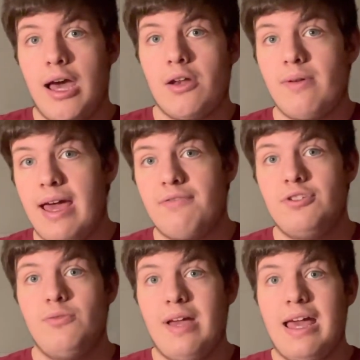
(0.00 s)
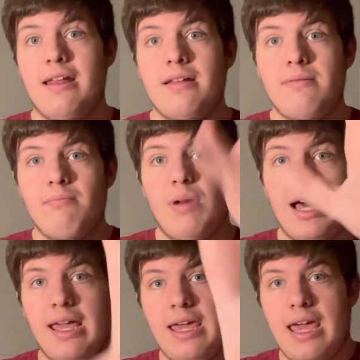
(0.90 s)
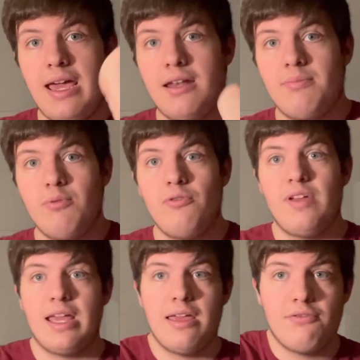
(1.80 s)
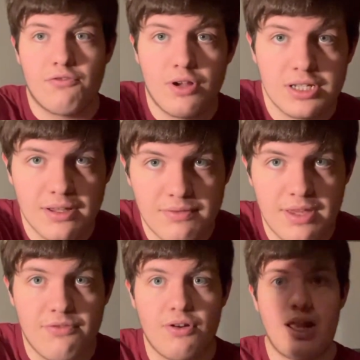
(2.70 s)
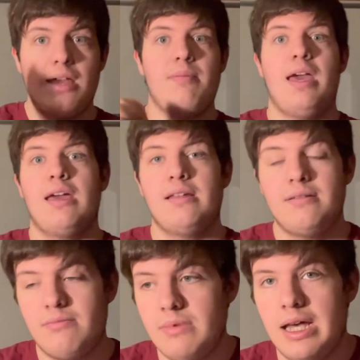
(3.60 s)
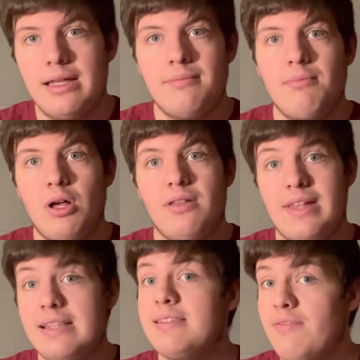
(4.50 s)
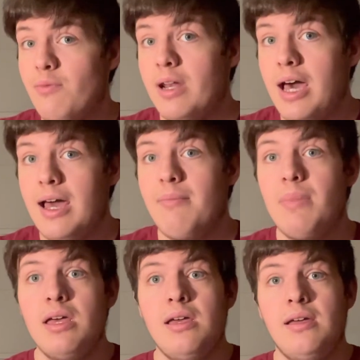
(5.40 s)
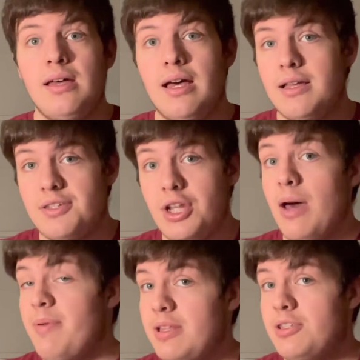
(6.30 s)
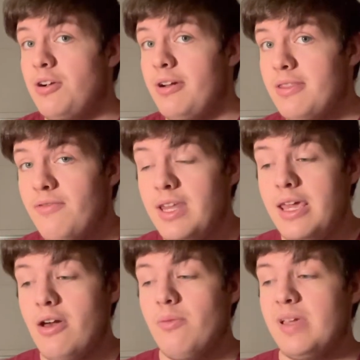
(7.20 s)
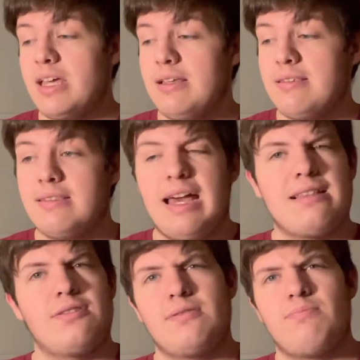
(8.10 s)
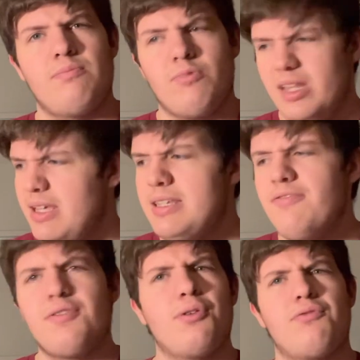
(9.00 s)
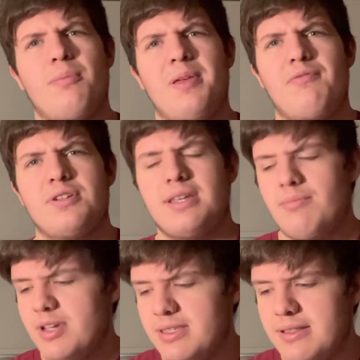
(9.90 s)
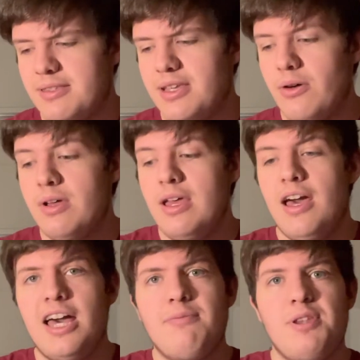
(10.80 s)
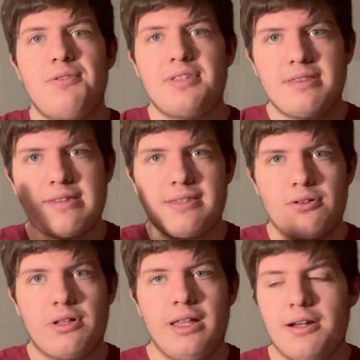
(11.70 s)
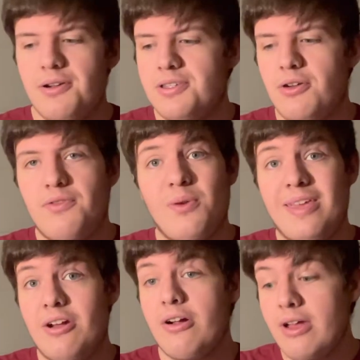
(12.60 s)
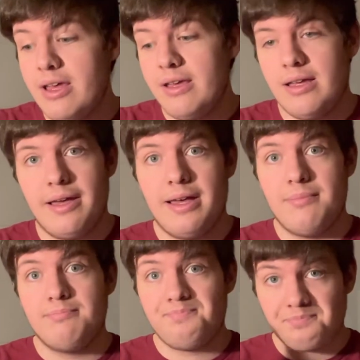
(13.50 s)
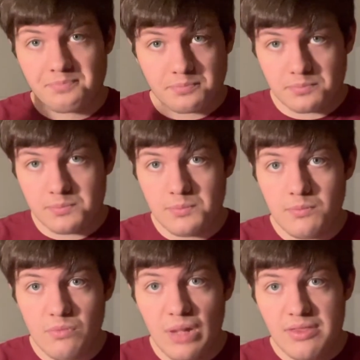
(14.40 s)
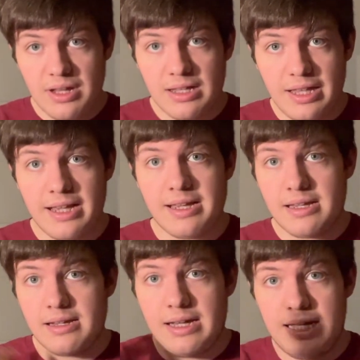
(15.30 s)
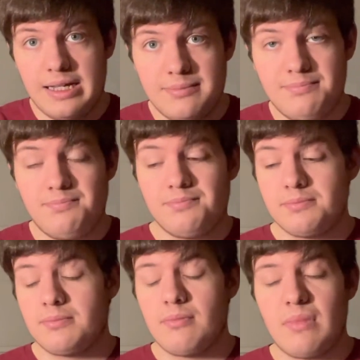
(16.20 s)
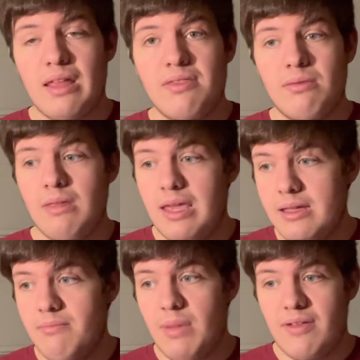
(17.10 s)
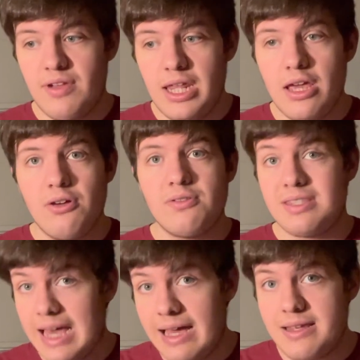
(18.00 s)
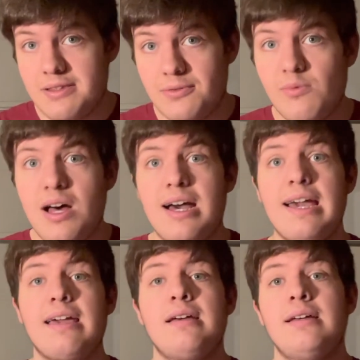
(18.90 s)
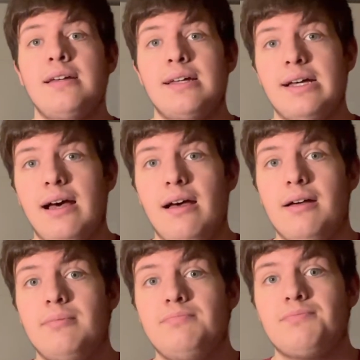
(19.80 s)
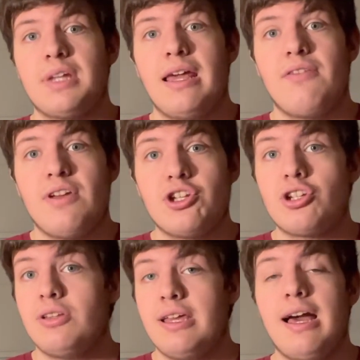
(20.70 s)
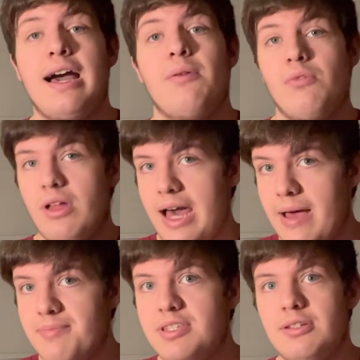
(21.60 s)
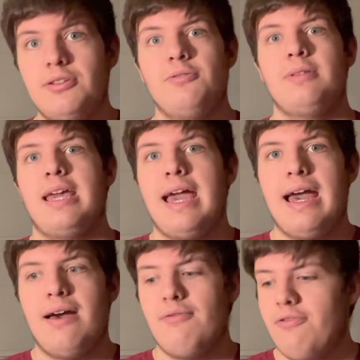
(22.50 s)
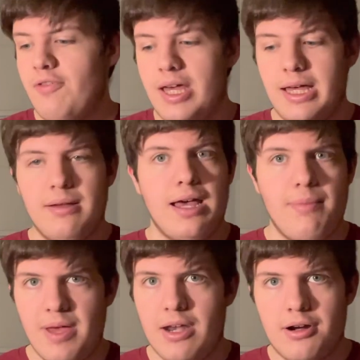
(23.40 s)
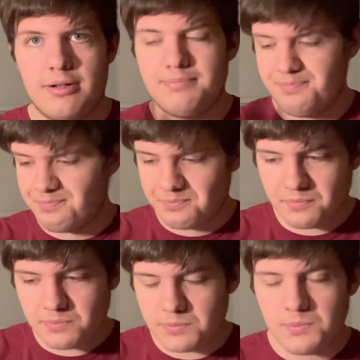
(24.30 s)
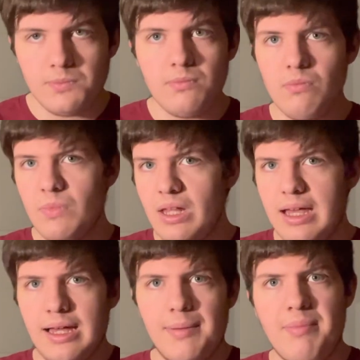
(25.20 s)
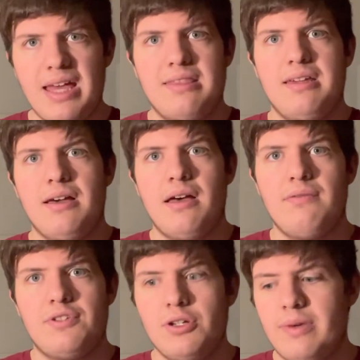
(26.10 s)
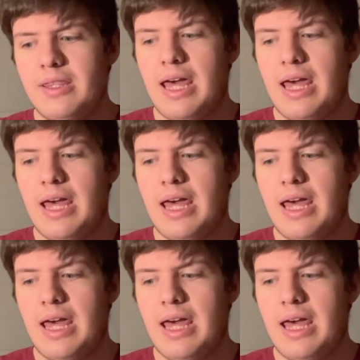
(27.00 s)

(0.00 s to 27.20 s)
don't have to edit my hand moving in front of the frame and all that stuff when I'm stopping and starting the video, because that's really difficult for me for some reason. So I've been using this little clicker, so if you hear the click in my videos, that is why. And eventually I will absolutely have a better method of doing